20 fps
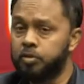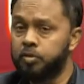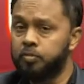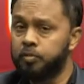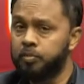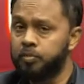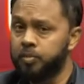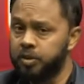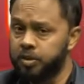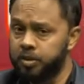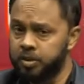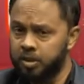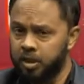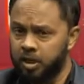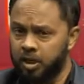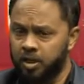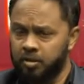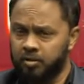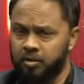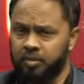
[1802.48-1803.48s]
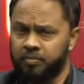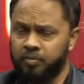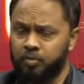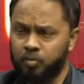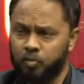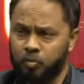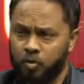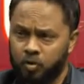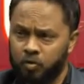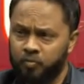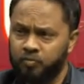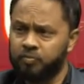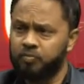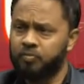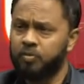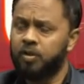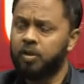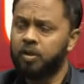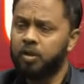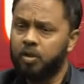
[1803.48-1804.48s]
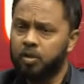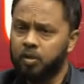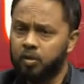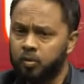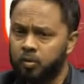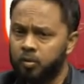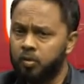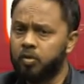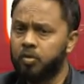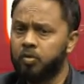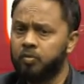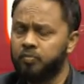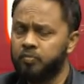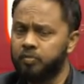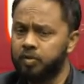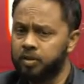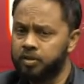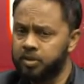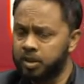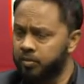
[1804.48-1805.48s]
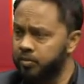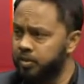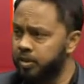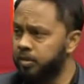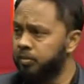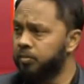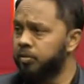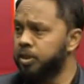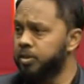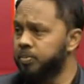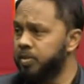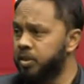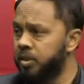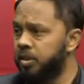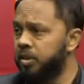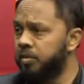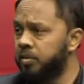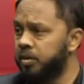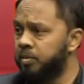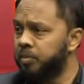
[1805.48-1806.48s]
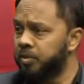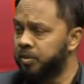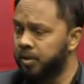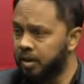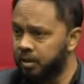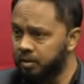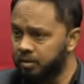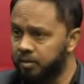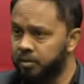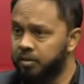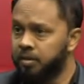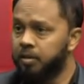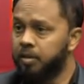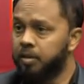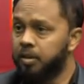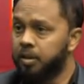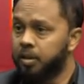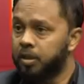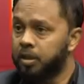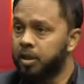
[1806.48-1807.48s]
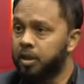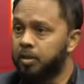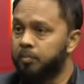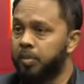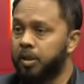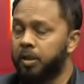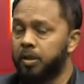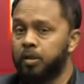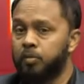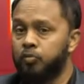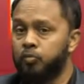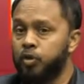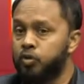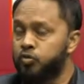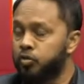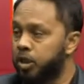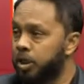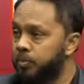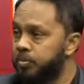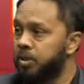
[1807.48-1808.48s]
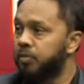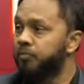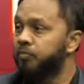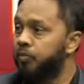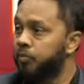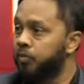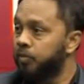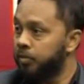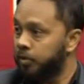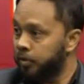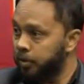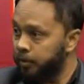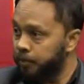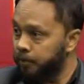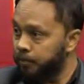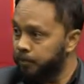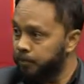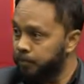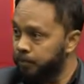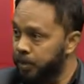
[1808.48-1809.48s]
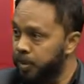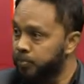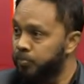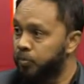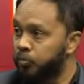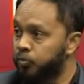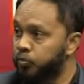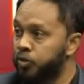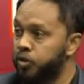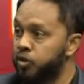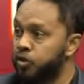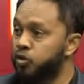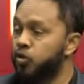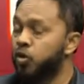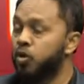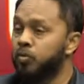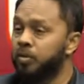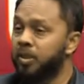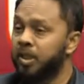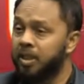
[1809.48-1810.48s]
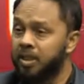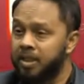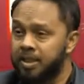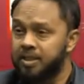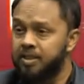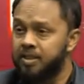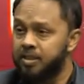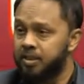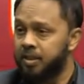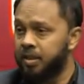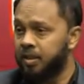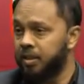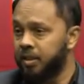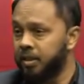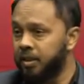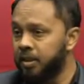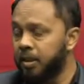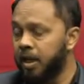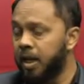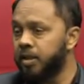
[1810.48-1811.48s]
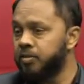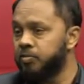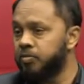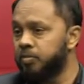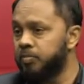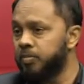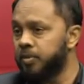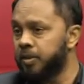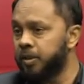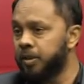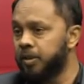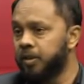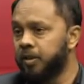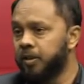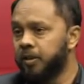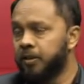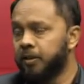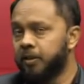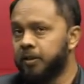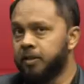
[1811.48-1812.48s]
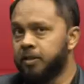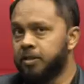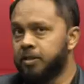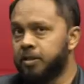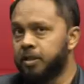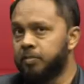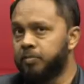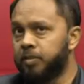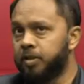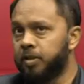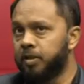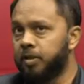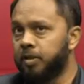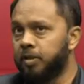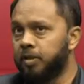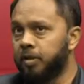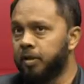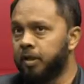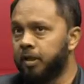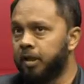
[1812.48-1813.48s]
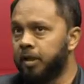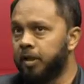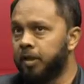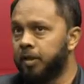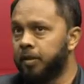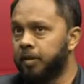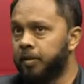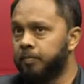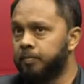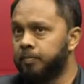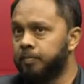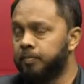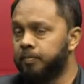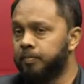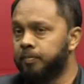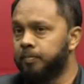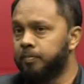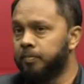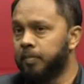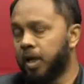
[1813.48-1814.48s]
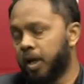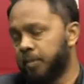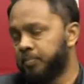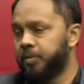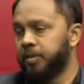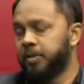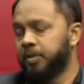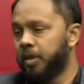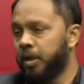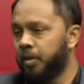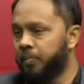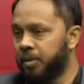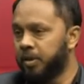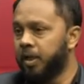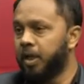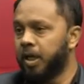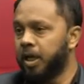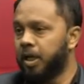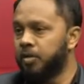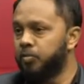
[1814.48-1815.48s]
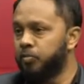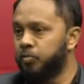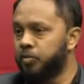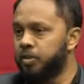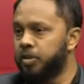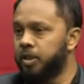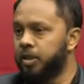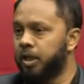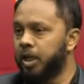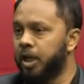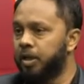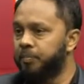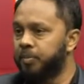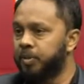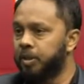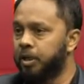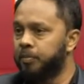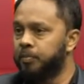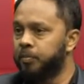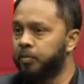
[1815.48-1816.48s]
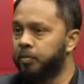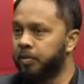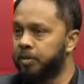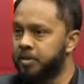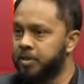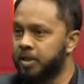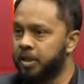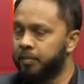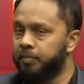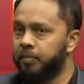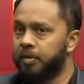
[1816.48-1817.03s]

communities are giving a lot of, lot of uh, charity, the, especially in Ramadan. But we need to keep some for people to enjoy on the Eid day. Eid has to be something um, happy. I mean, like I know we're yeah. saying happy, happy all the time,